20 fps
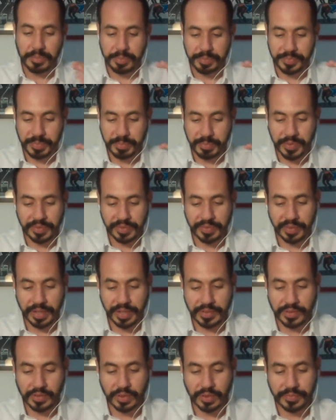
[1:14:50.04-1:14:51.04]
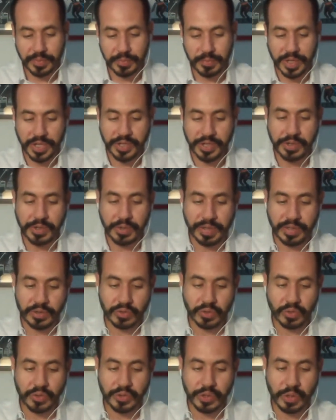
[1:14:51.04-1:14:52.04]
the privileges of the racial and
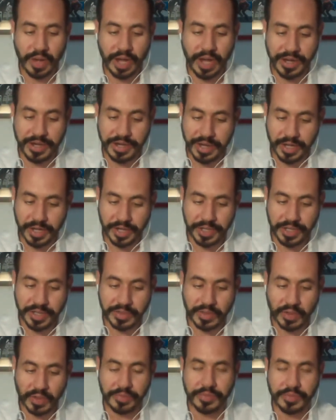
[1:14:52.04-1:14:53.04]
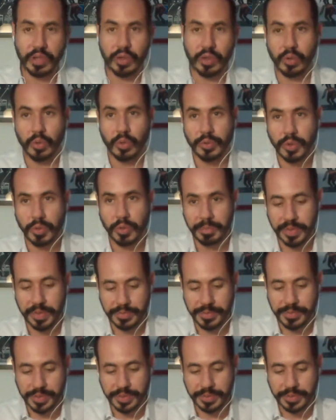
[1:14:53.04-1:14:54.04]
social hierarchies of the colonial
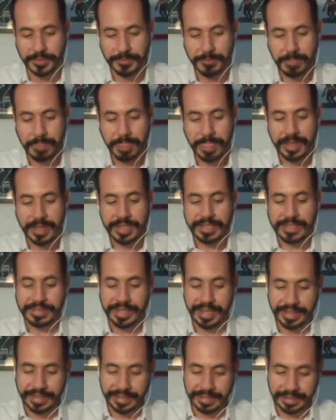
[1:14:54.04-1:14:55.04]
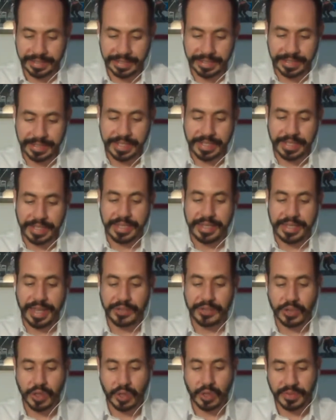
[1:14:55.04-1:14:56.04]
period. Secondly,
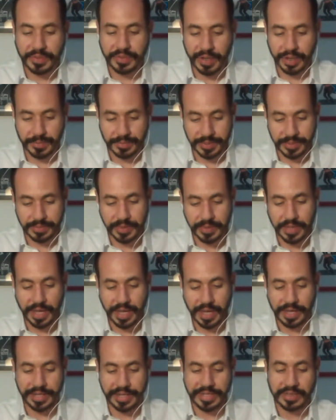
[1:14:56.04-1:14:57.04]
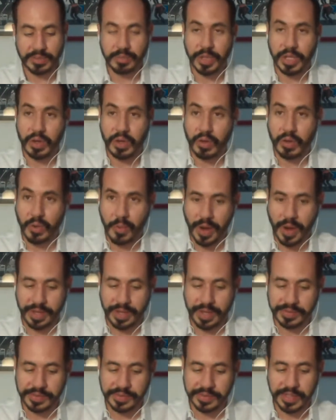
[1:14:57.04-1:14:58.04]
national integrity against
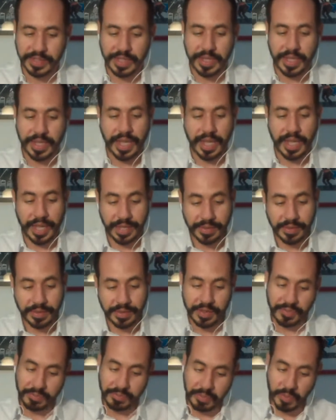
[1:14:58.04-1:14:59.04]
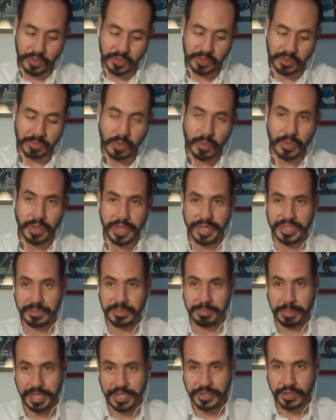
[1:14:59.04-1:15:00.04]
reconquest and, if possible,
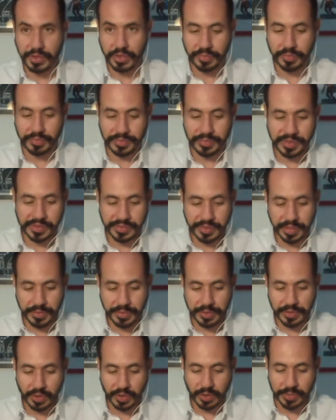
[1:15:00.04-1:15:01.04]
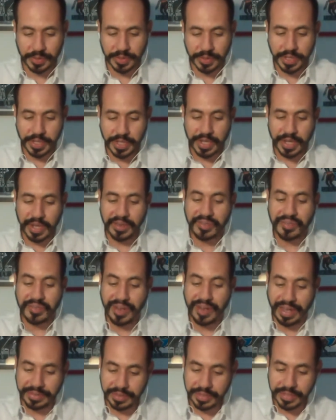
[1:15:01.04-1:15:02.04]
expansion of this territory. And
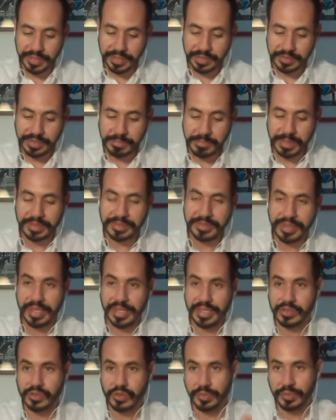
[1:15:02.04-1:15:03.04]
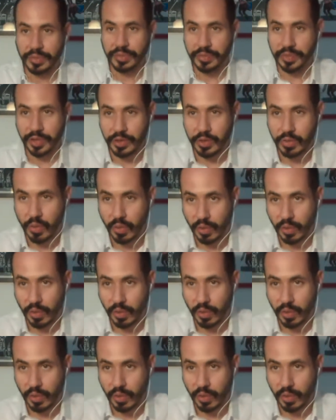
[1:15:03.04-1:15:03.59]
finally, the maintenance of internal